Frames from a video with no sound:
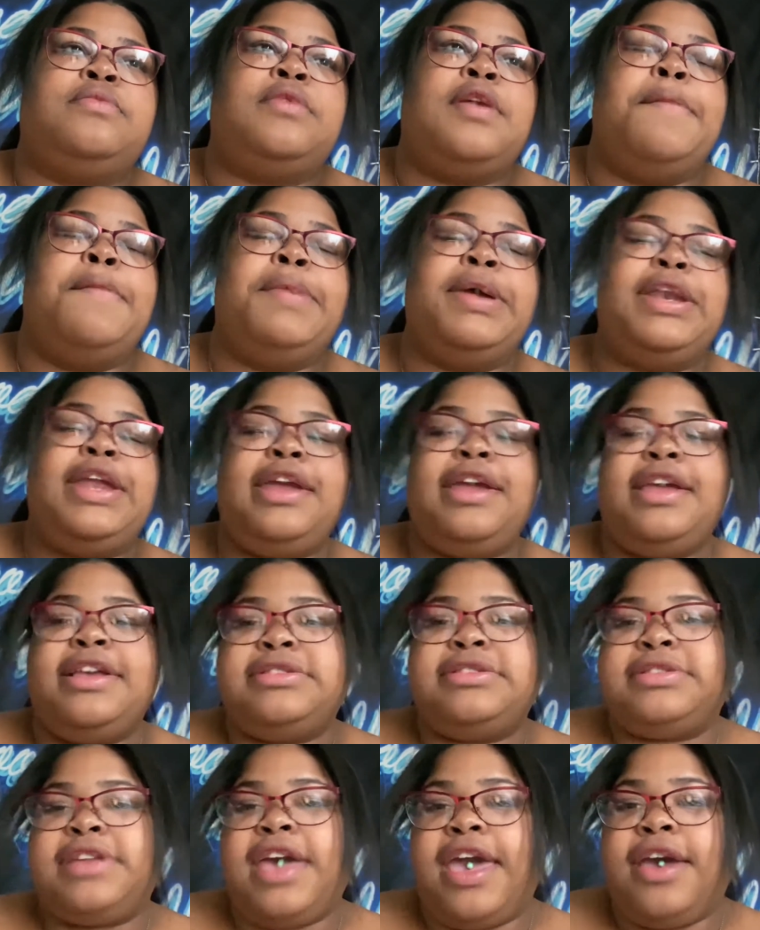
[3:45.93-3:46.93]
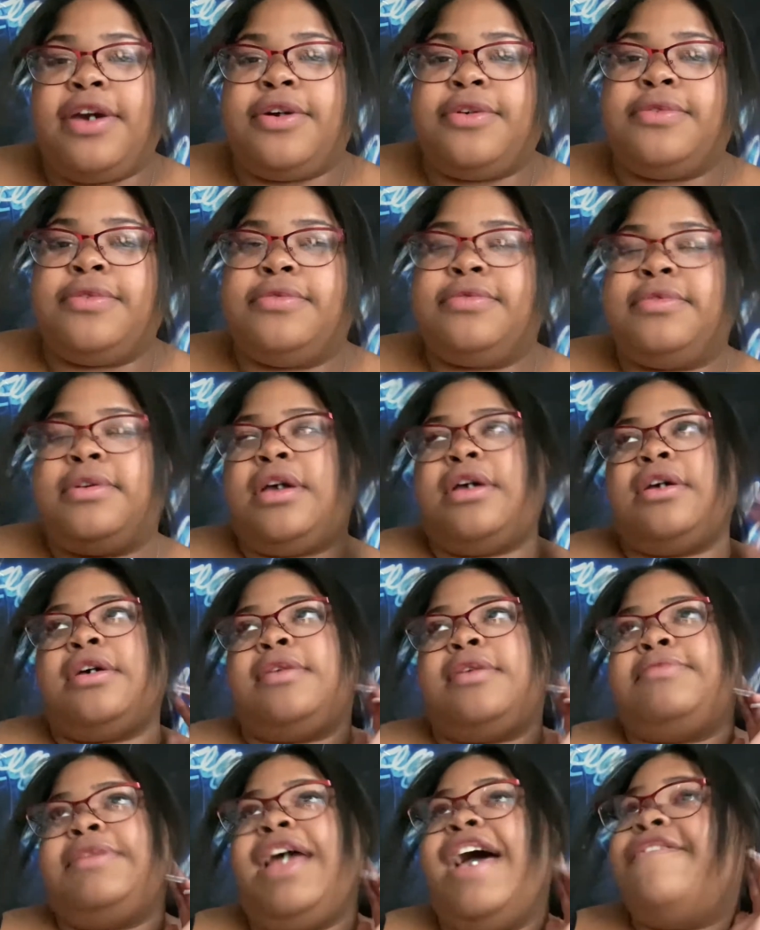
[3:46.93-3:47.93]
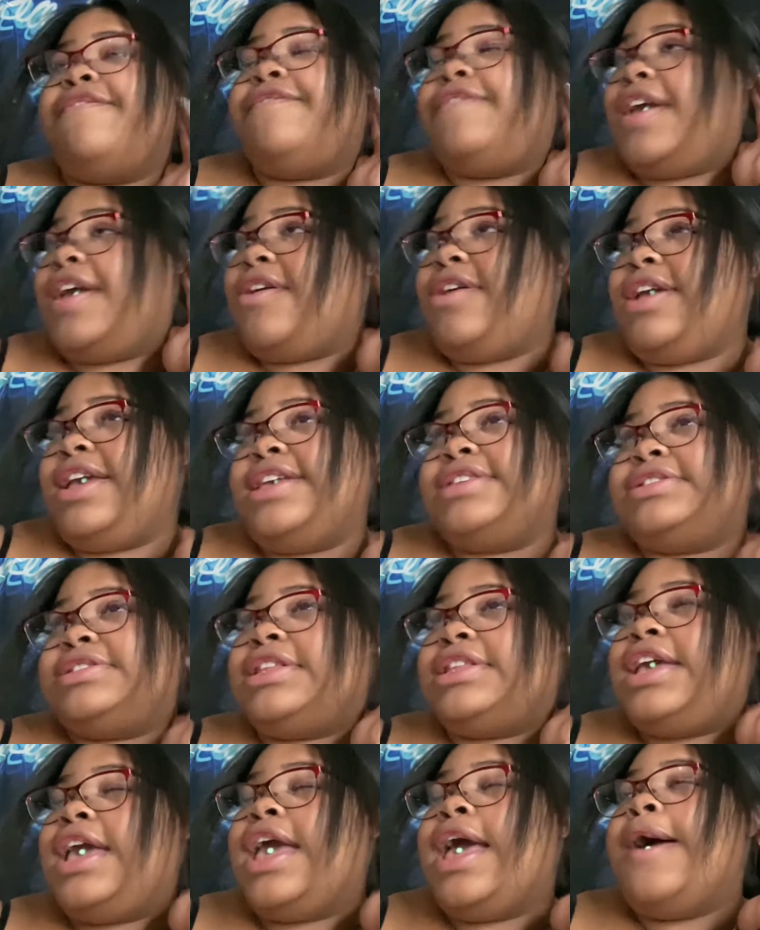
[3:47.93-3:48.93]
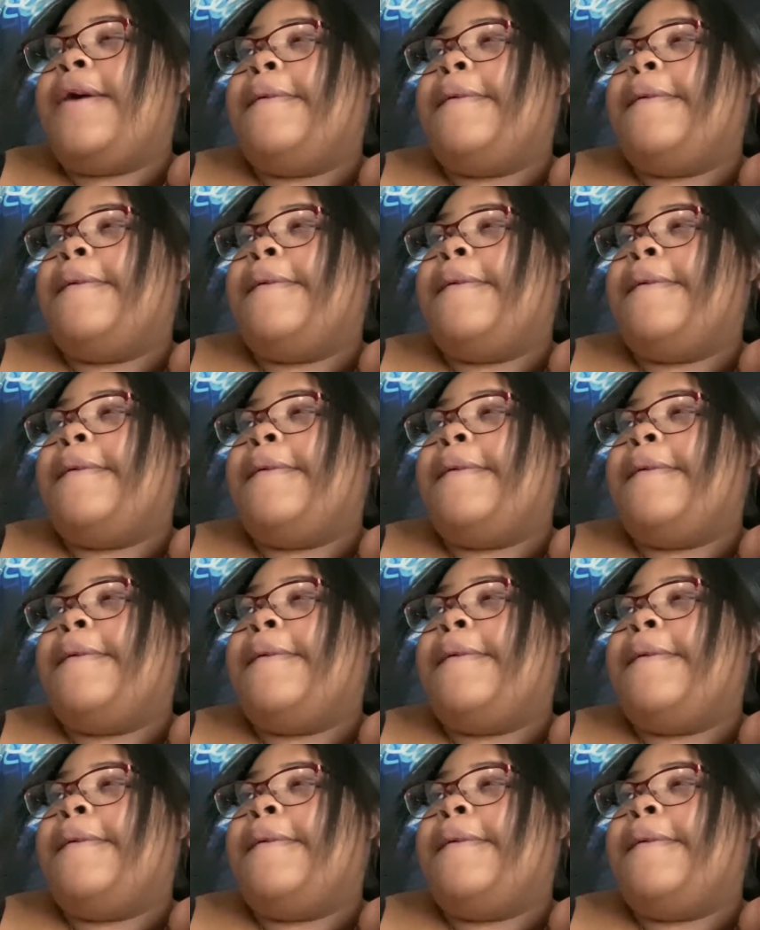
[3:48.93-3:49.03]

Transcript: but it gets tangled. Um, not very easily,